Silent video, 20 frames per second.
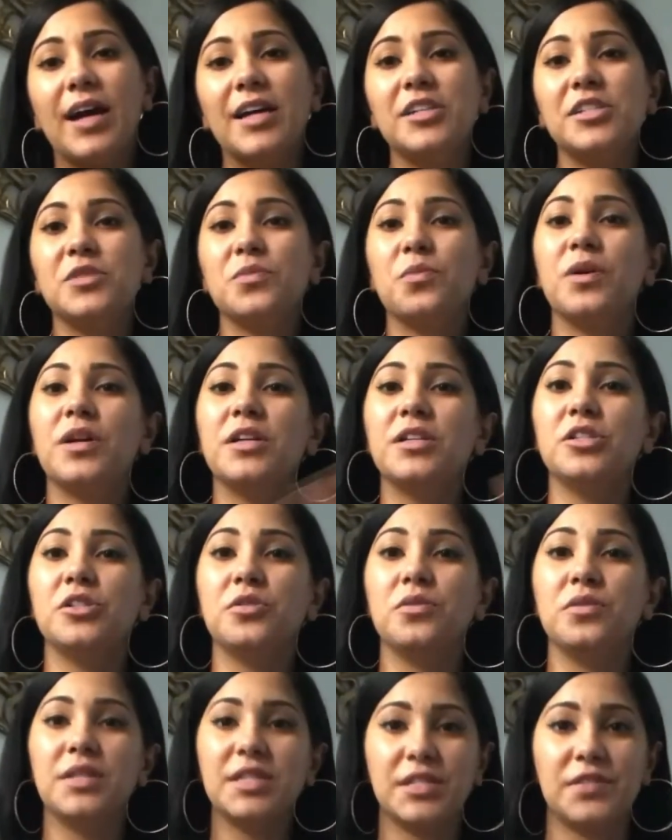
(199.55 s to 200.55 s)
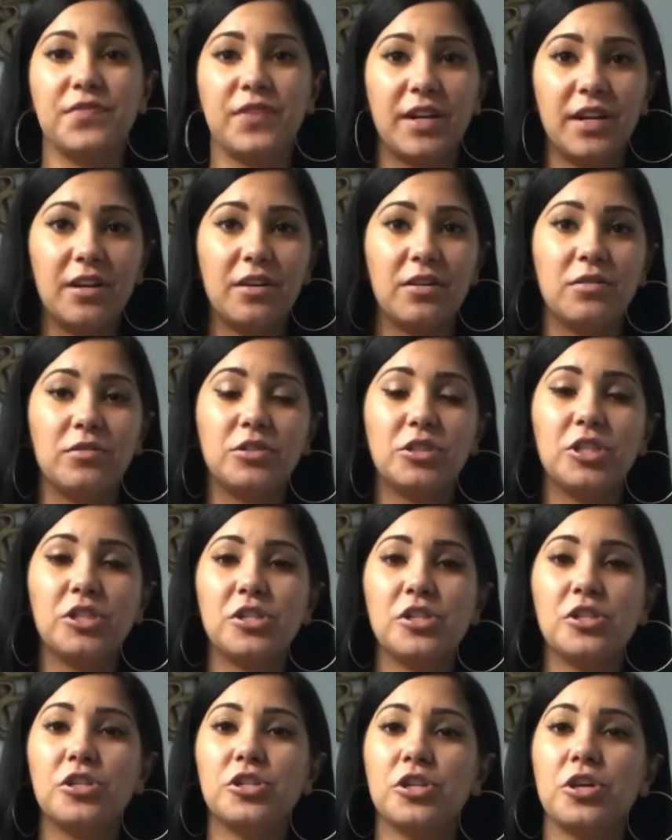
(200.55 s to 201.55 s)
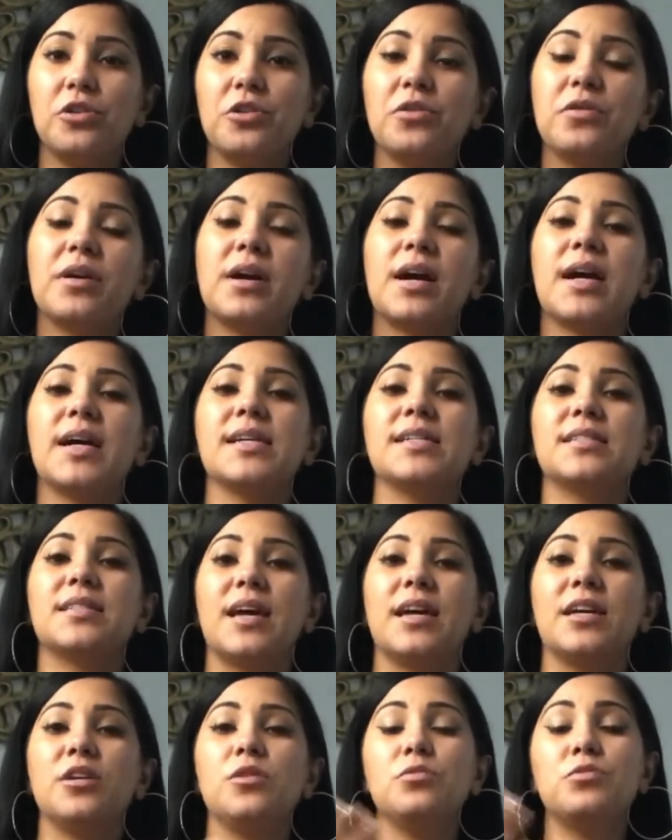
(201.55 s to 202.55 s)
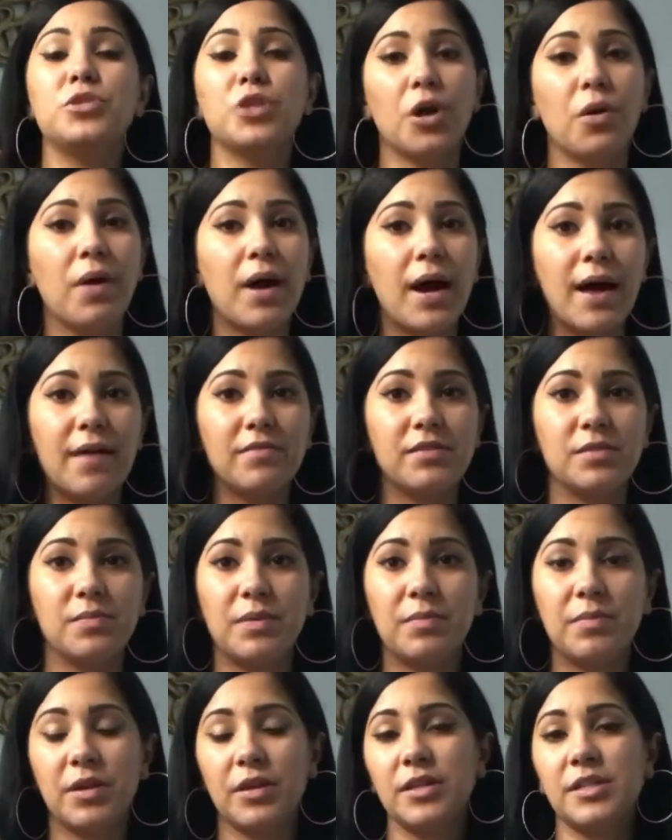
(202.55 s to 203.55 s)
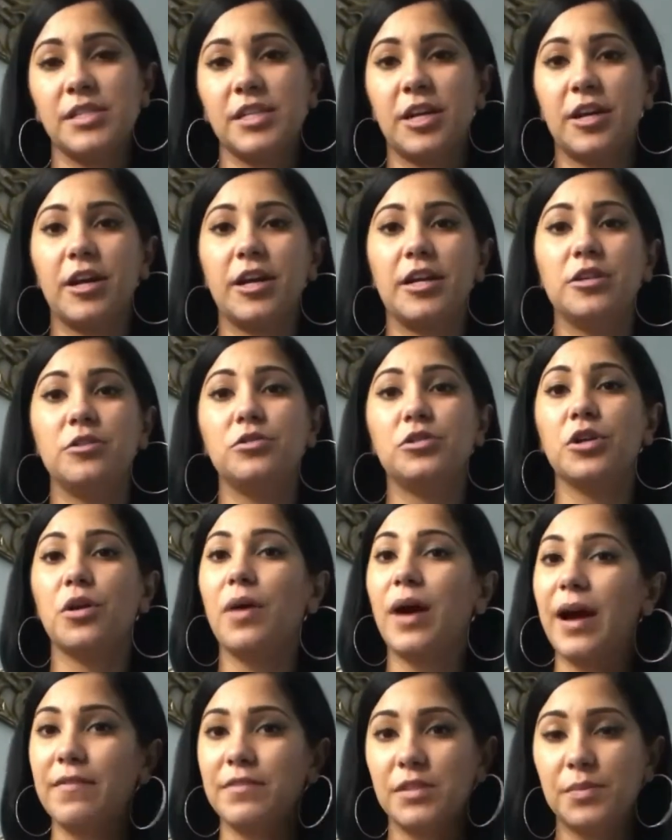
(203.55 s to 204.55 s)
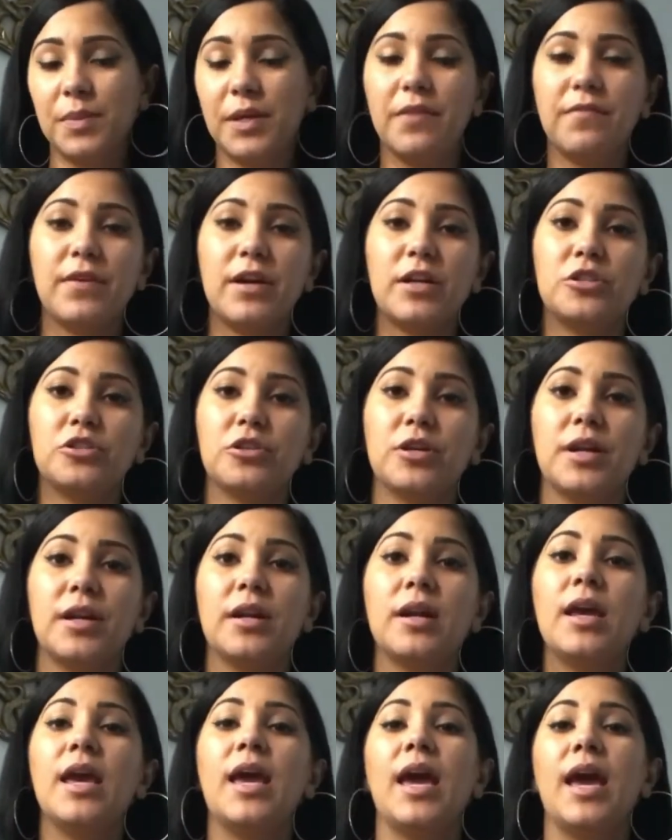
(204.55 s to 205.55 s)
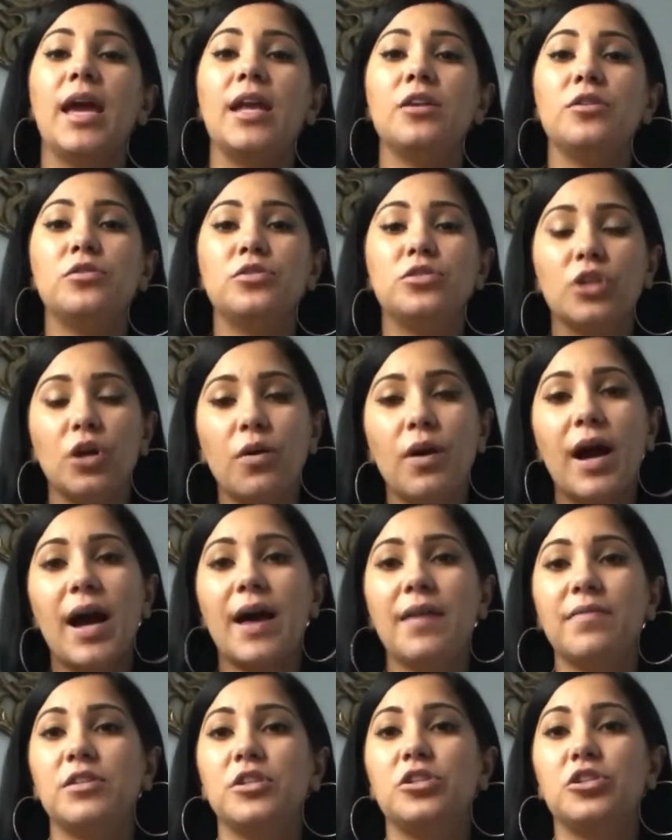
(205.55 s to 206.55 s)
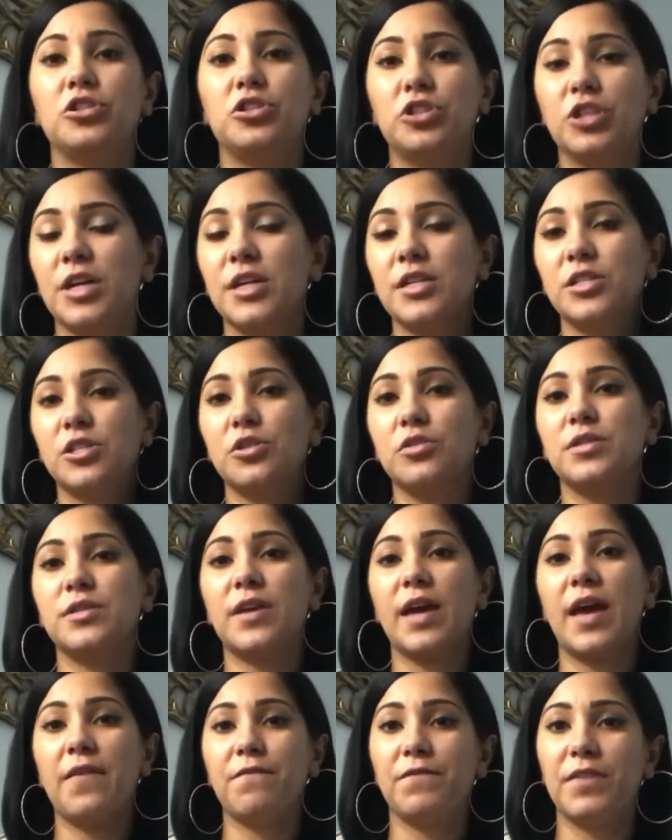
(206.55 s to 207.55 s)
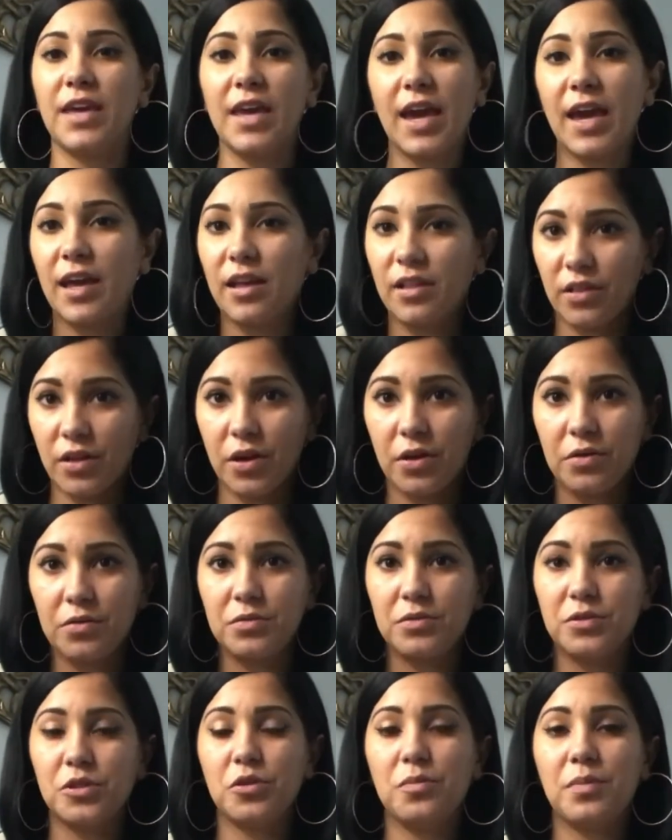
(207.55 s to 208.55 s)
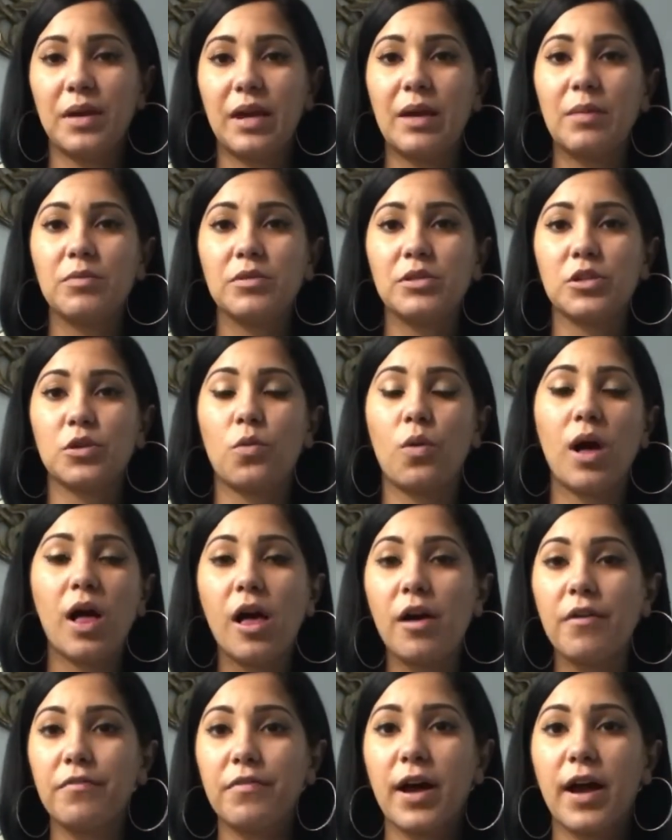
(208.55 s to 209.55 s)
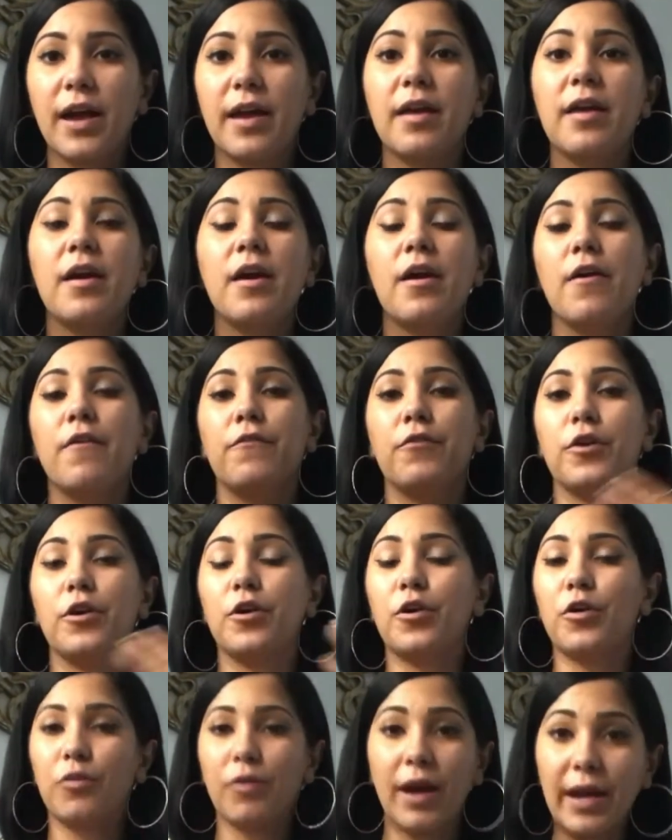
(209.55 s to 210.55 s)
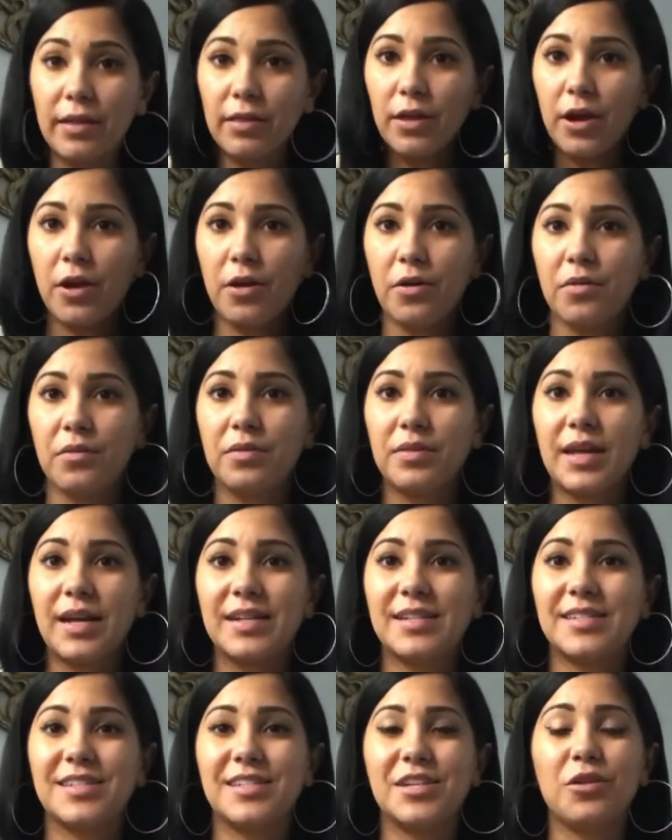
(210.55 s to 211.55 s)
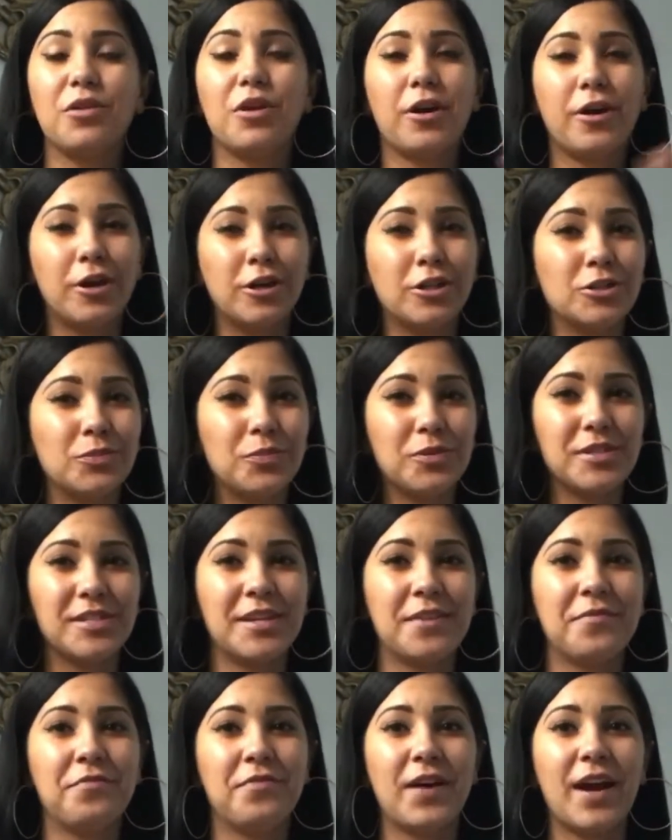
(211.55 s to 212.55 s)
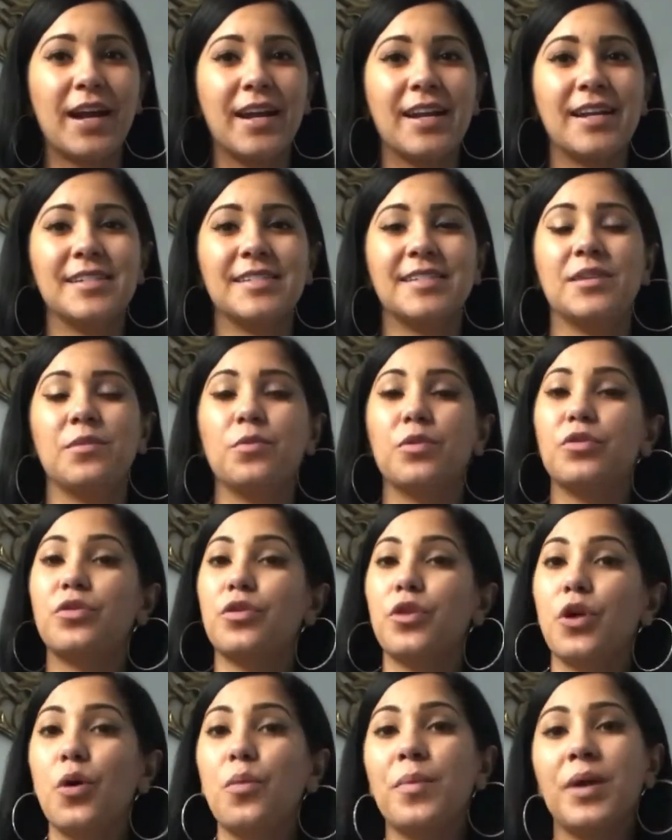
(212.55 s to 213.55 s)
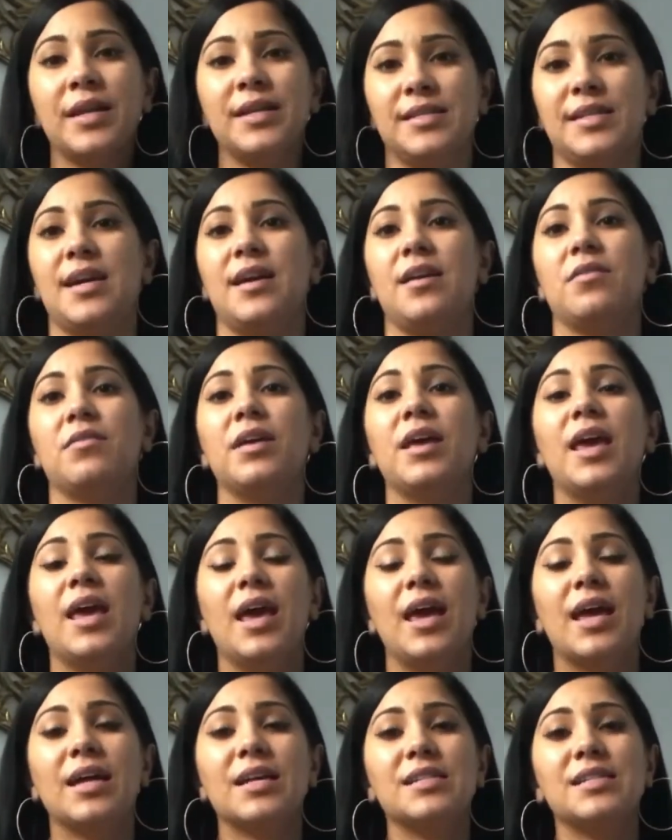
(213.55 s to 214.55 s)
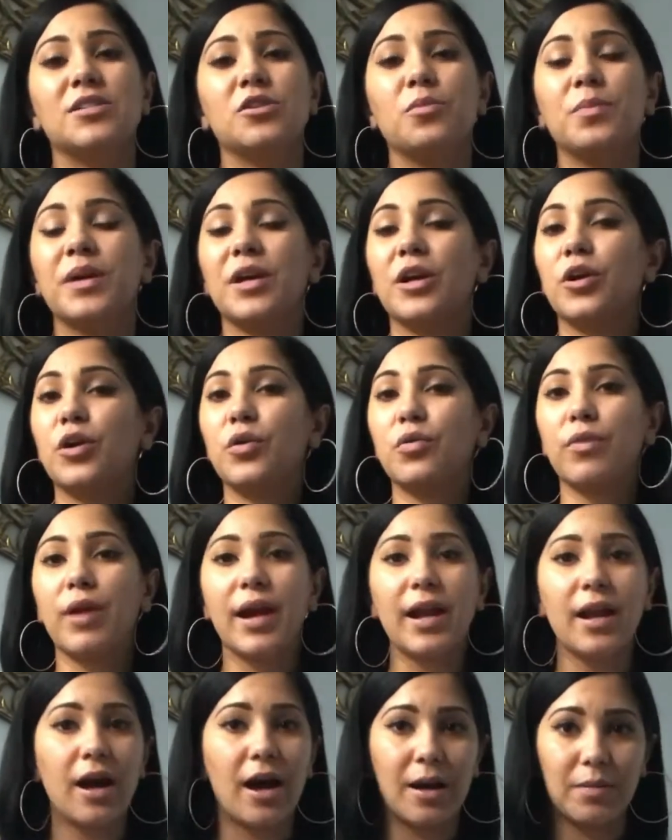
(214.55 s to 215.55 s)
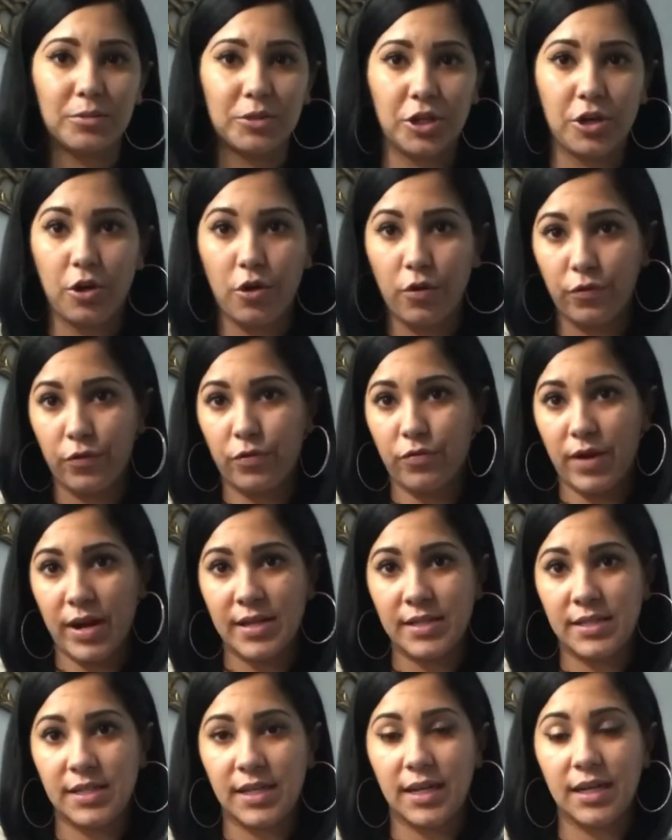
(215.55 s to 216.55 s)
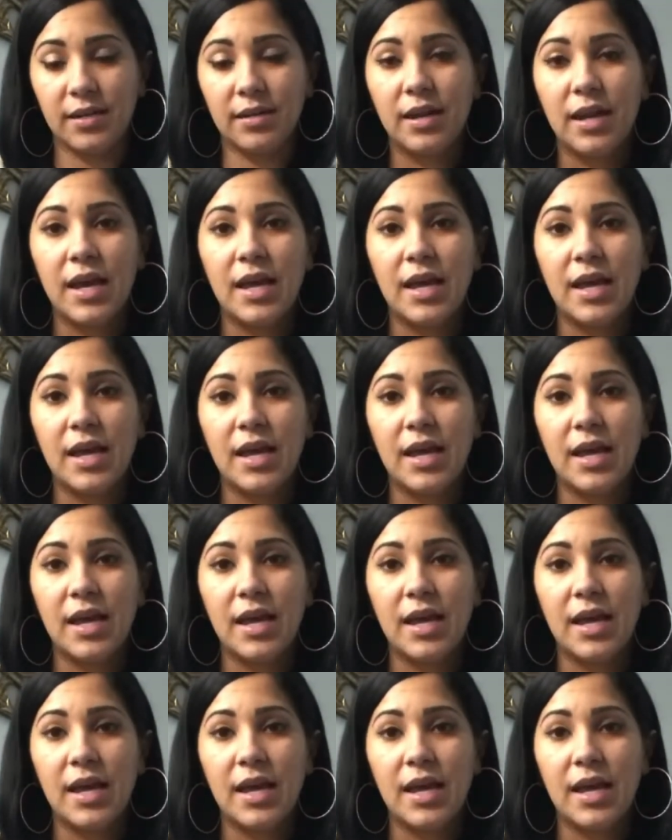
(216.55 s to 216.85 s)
just wanted to do this video just to show you guys that you don't have to be military and you don't have to be a veteran and you don't have to just use a VA loan to be able to qualify for a great loan that's still 100% financing with no money down and can still be a great option over renting.